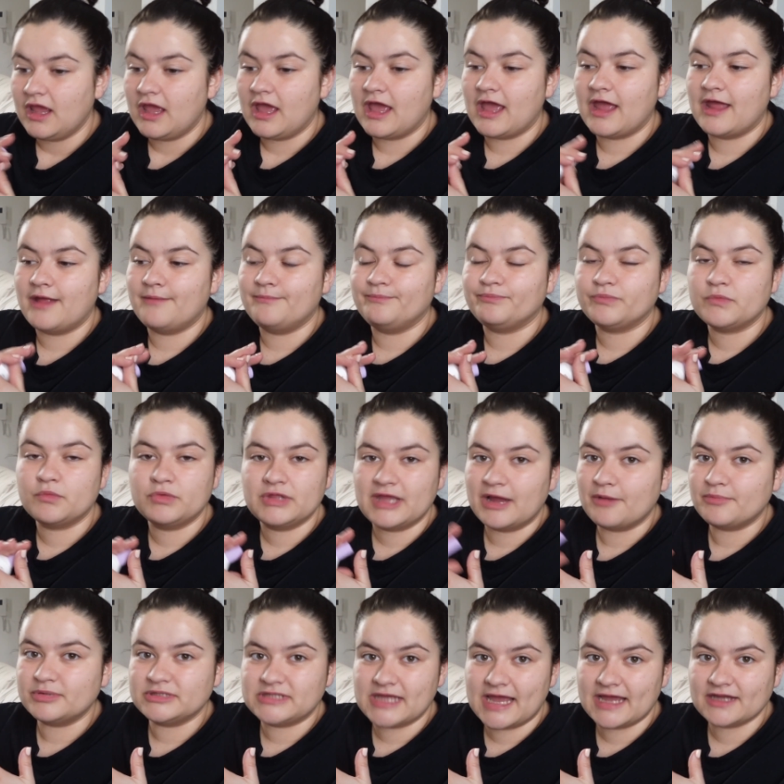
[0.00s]
um, without
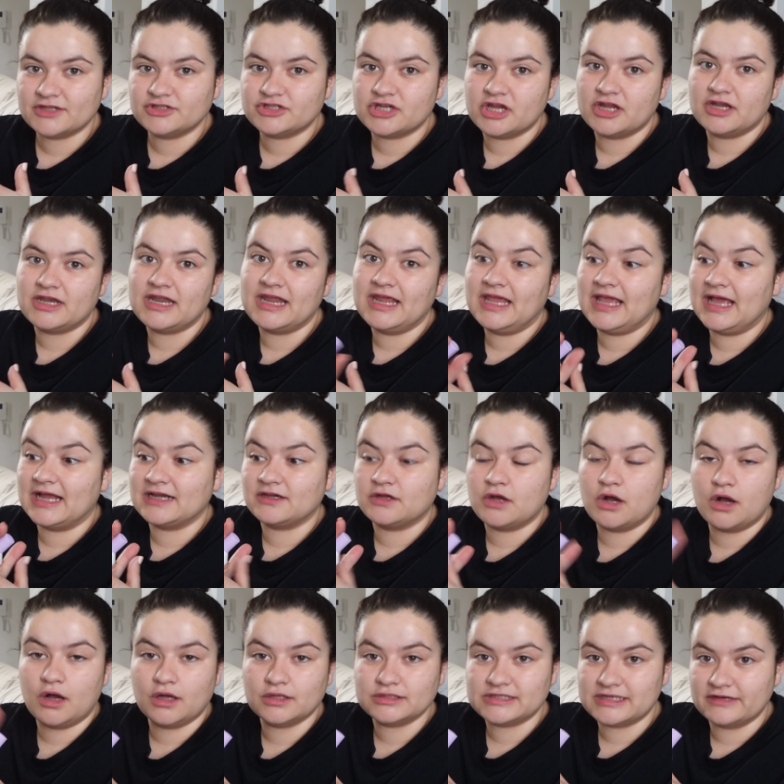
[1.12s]
protection, it can
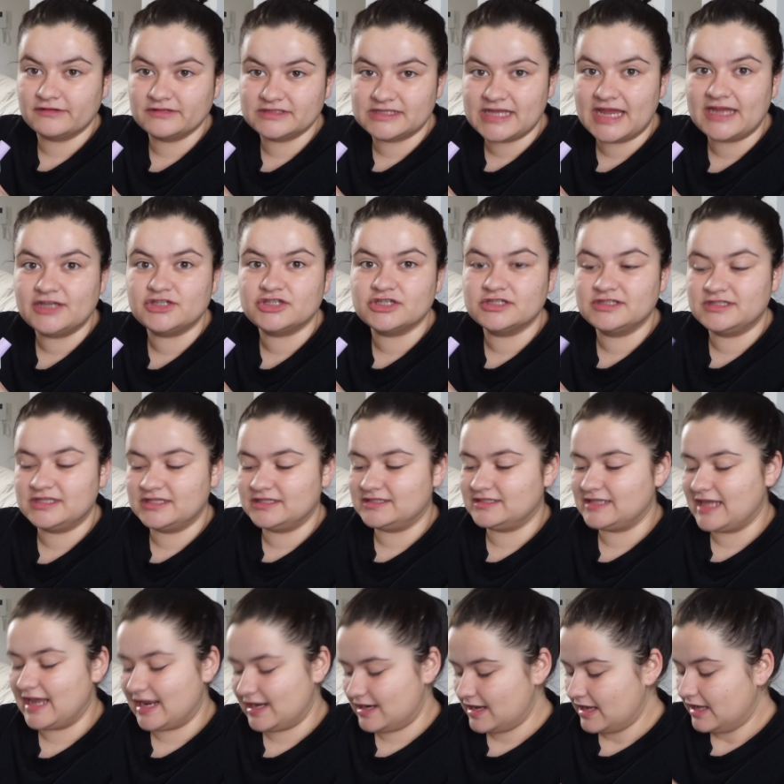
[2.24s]
cause irritation to the
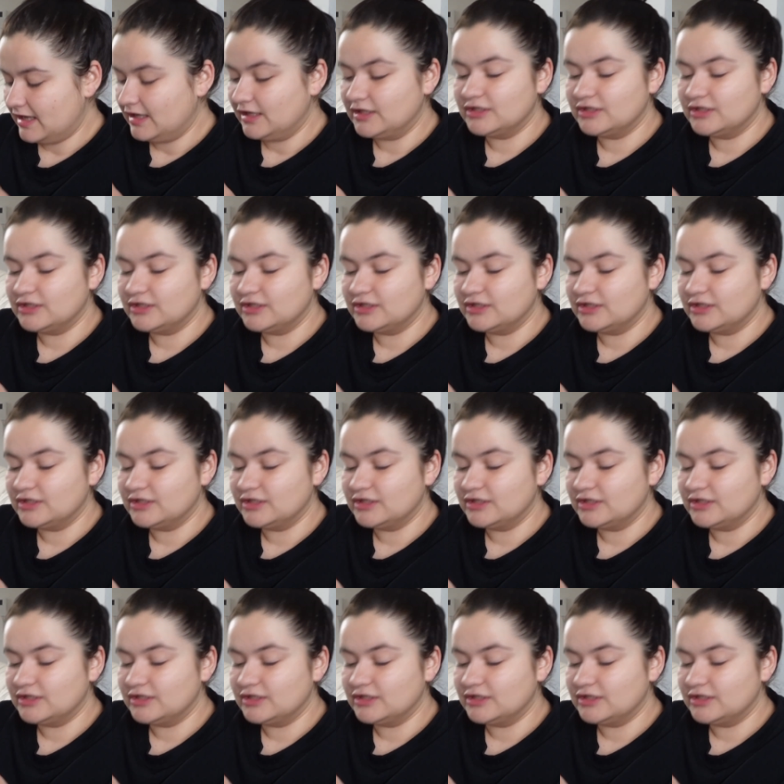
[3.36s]
skin.